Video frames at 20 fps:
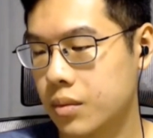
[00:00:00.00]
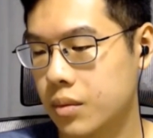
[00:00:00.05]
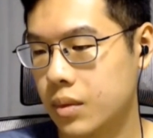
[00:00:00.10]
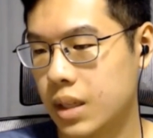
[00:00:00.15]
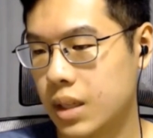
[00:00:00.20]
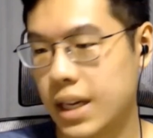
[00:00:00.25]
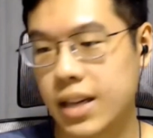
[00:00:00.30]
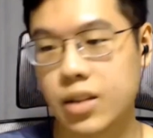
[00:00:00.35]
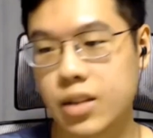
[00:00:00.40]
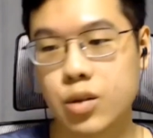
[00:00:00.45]

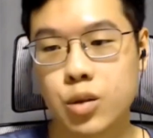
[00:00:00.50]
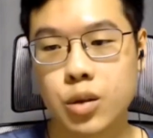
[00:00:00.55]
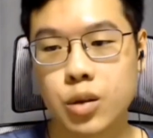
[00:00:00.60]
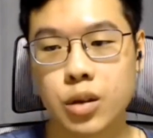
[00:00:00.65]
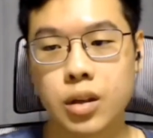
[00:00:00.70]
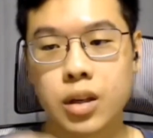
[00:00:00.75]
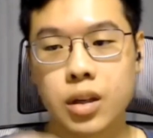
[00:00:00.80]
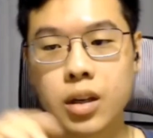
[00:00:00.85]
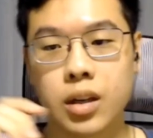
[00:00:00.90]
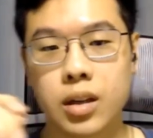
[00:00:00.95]
As you
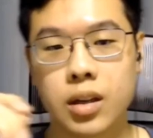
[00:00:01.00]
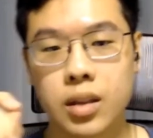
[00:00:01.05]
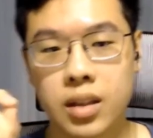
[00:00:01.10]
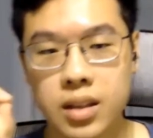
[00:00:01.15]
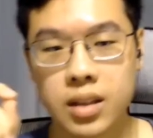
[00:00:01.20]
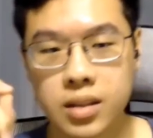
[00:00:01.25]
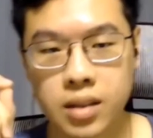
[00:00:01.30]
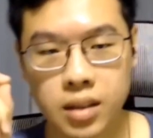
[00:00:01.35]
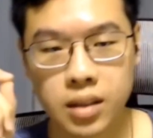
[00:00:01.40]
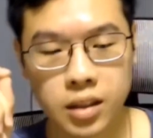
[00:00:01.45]
are
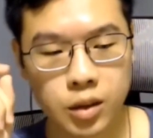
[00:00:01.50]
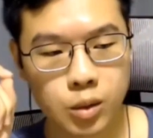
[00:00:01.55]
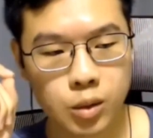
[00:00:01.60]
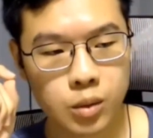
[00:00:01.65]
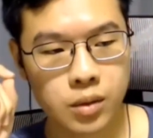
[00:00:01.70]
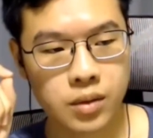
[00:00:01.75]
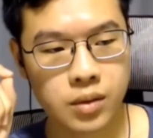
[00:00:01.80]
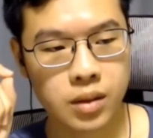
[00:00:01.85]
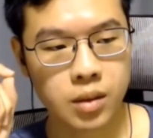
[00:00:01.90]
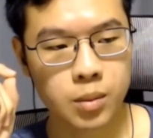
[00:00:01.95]
listening to the
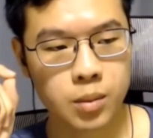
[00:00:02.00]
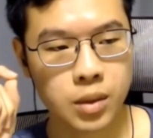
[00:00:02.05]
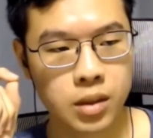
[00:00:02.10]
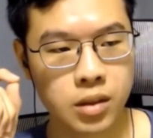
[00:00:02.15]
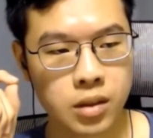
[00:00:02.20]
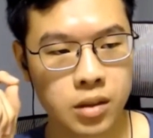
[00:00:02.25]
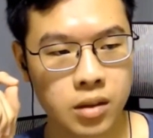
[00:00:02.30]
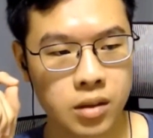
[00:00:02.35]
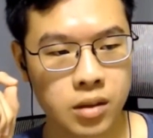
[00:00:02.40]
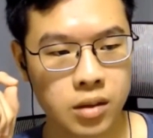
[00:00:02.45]

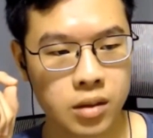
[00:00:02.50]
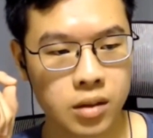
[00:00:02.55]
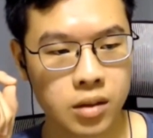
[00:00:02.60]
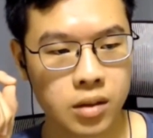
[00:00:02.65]
sermon,